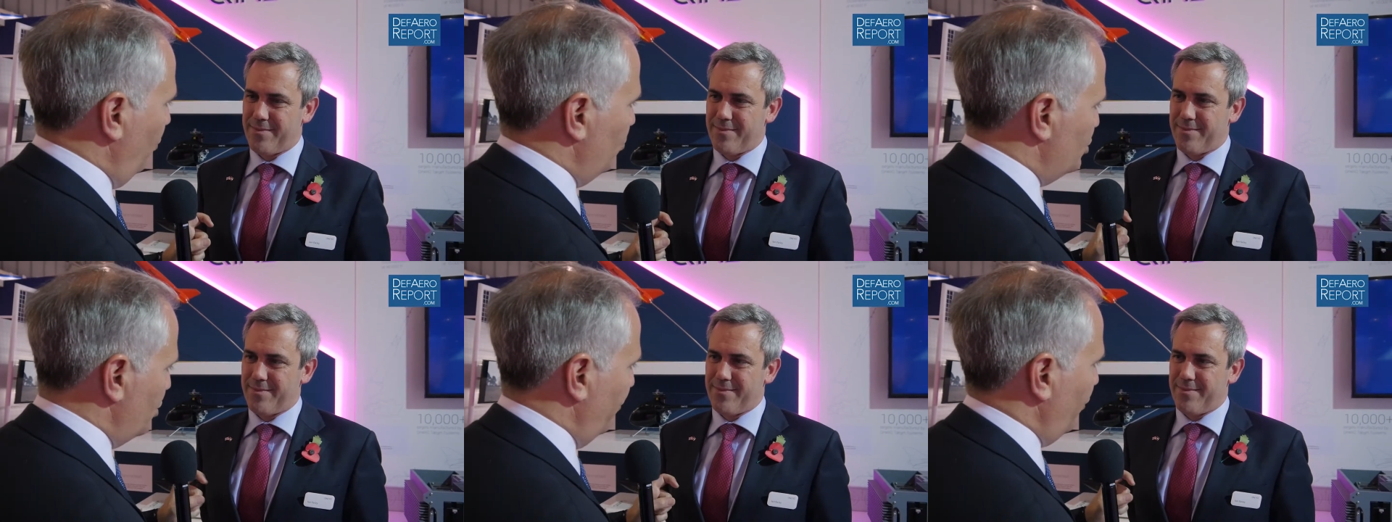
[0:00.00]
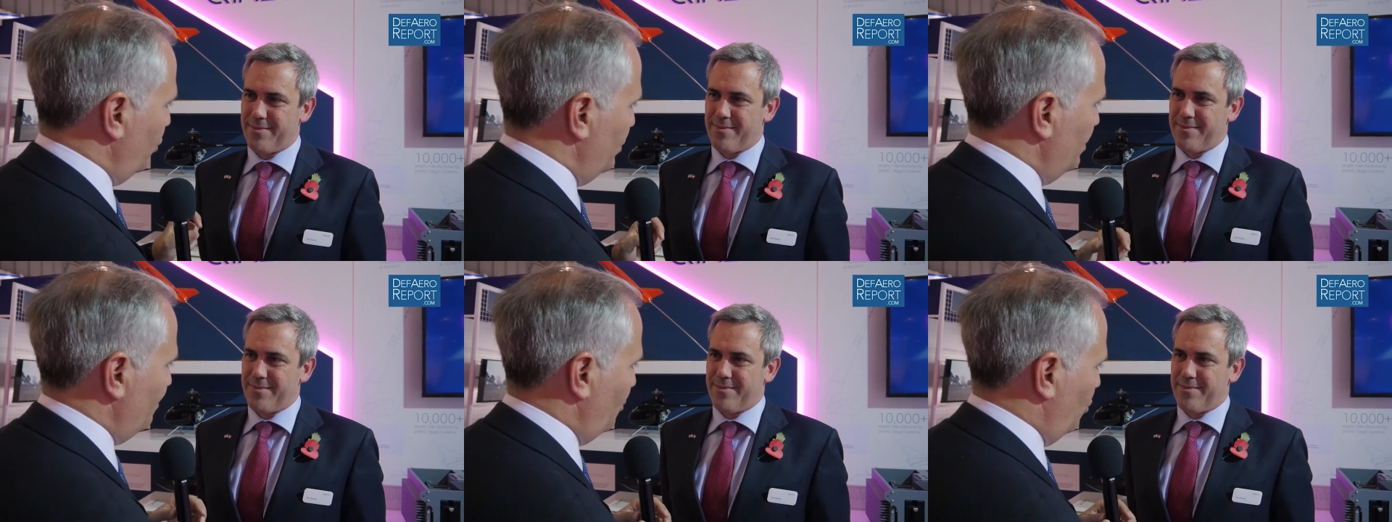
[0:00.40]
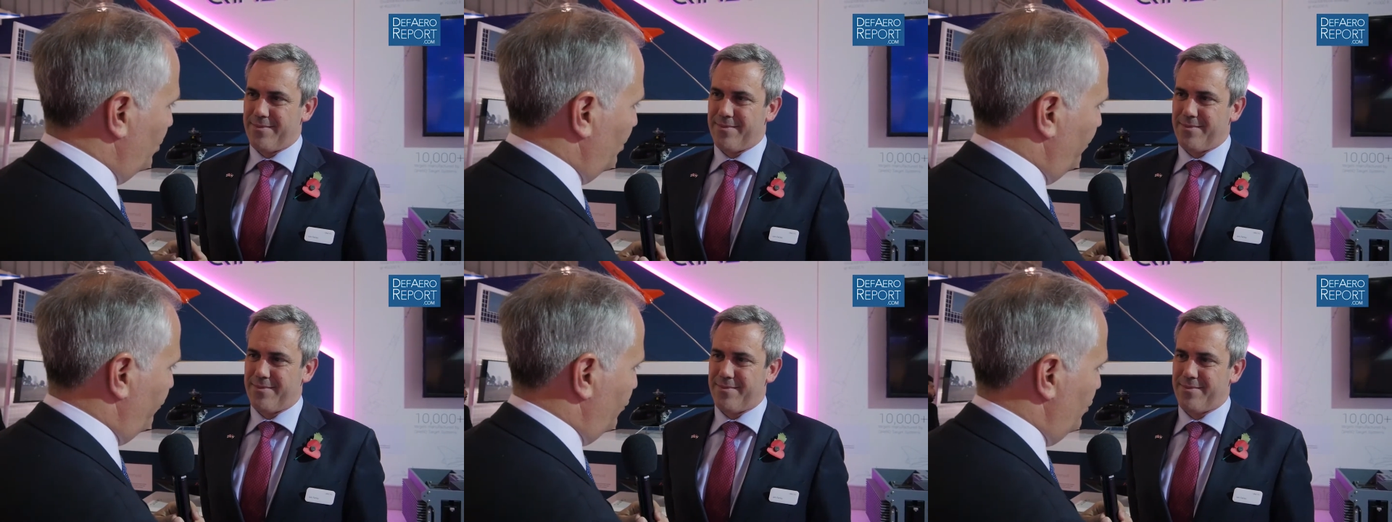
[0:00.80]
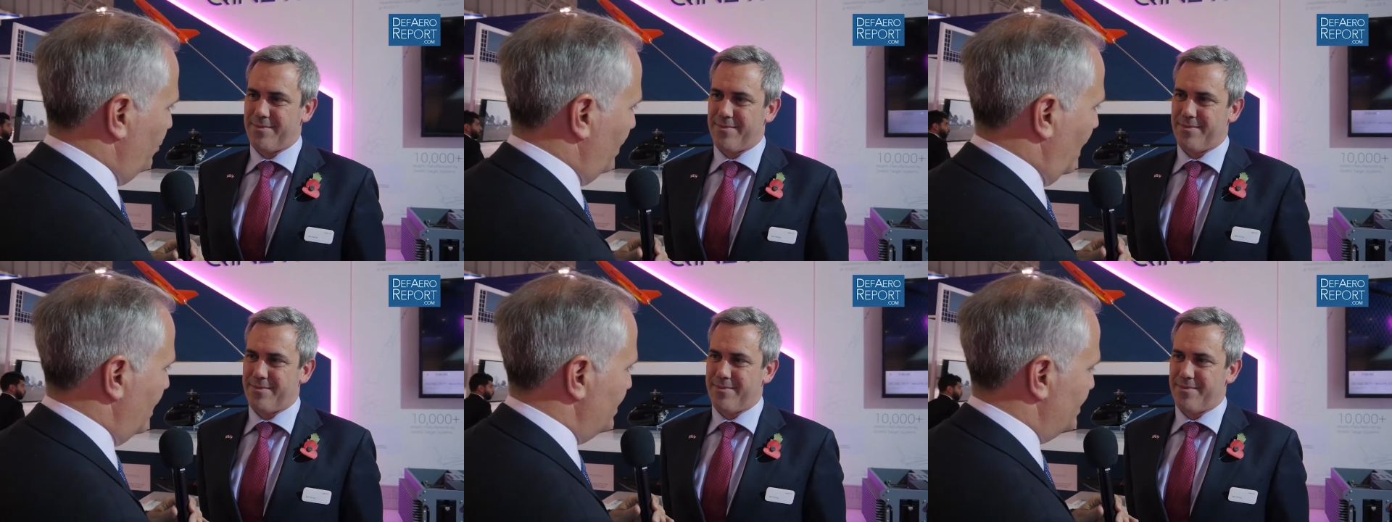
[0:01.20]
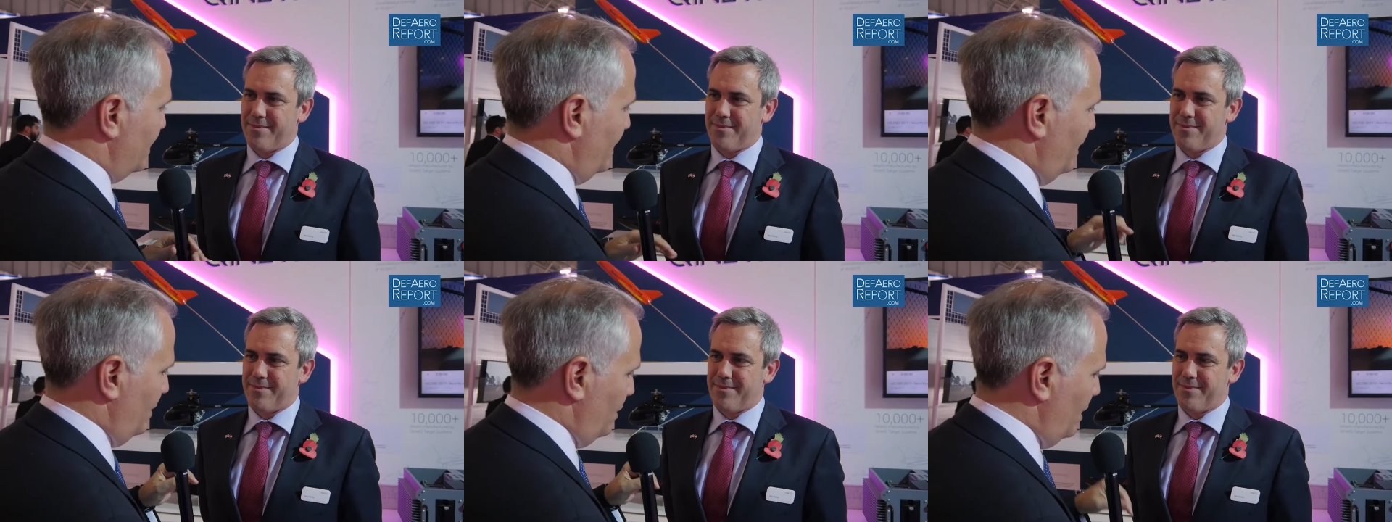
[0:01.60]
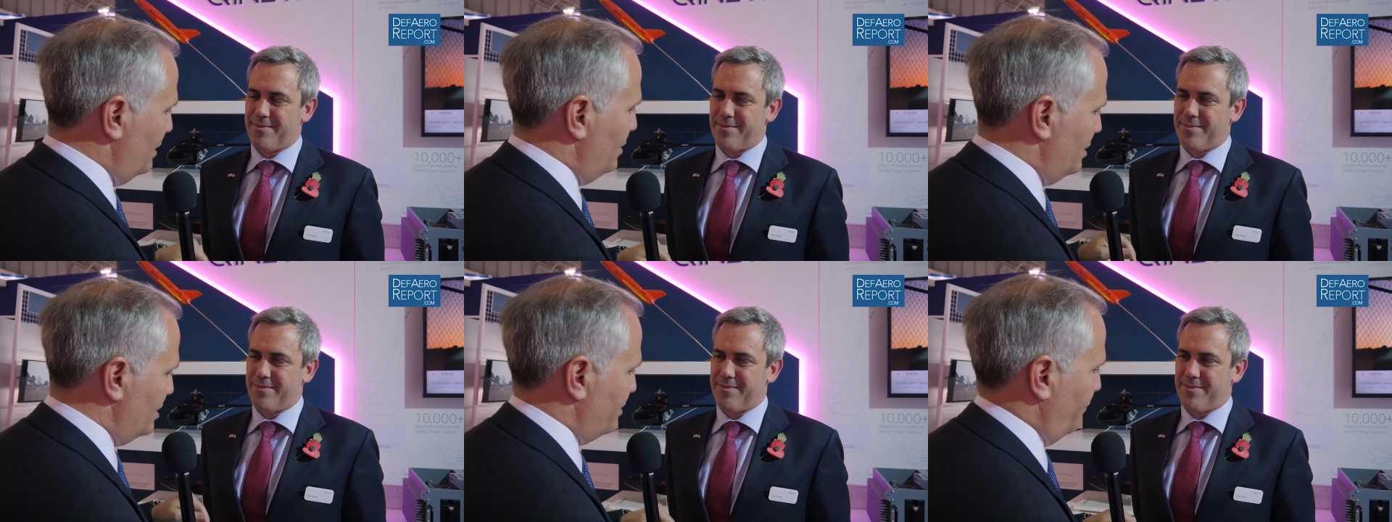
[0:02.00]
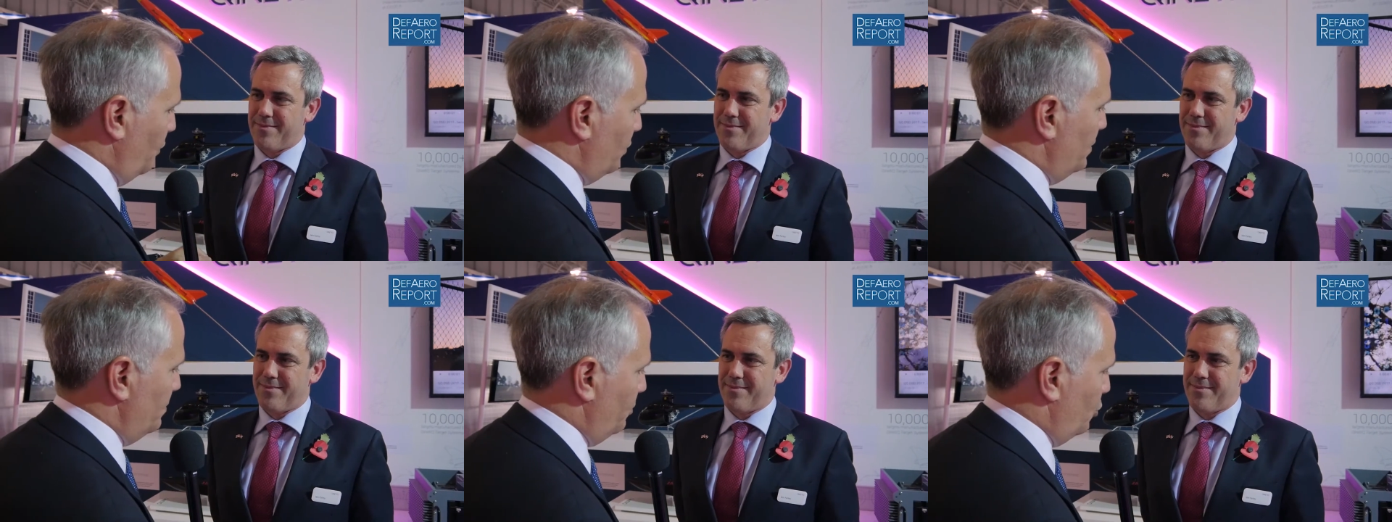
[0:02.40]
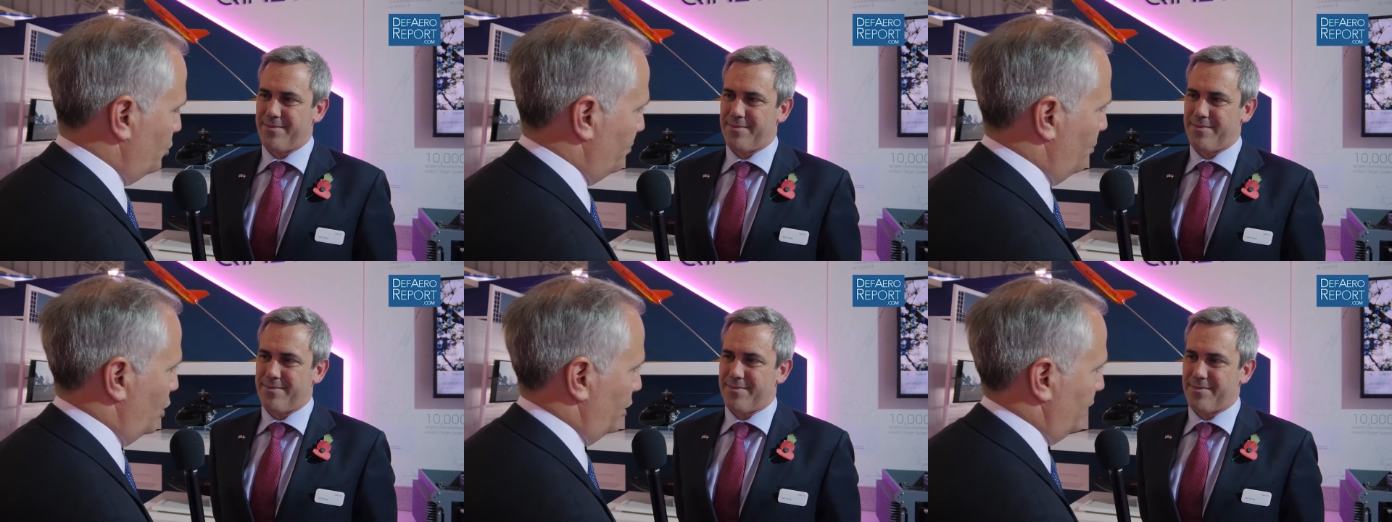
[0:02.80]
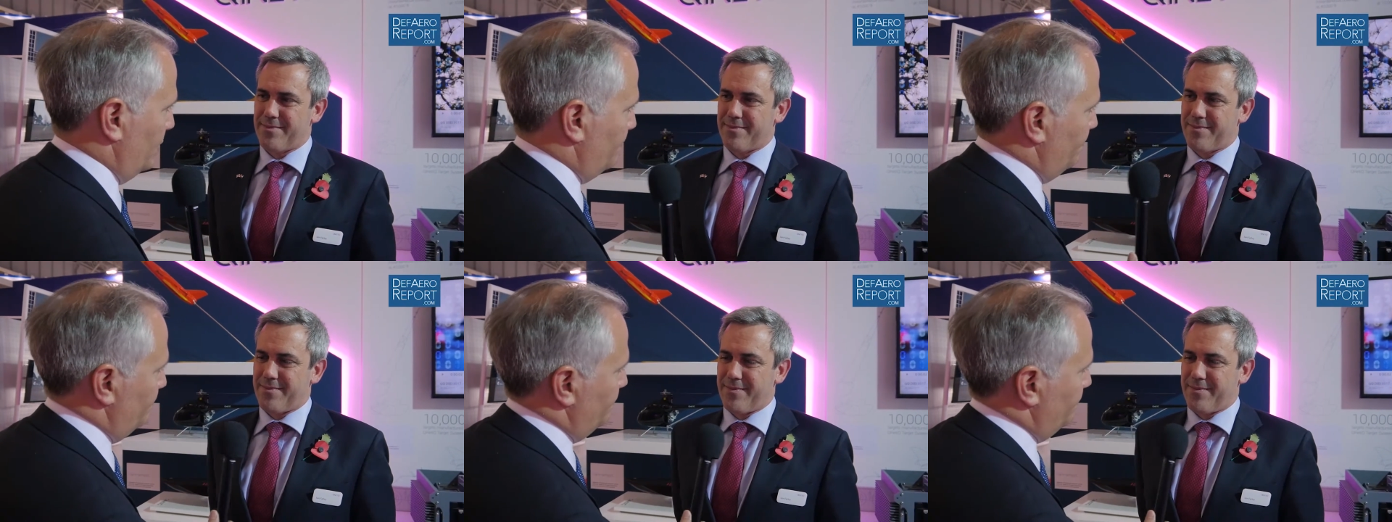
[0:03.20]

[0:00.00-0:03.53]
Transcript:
Speaker 1: so very important for you guys in, in this very important market.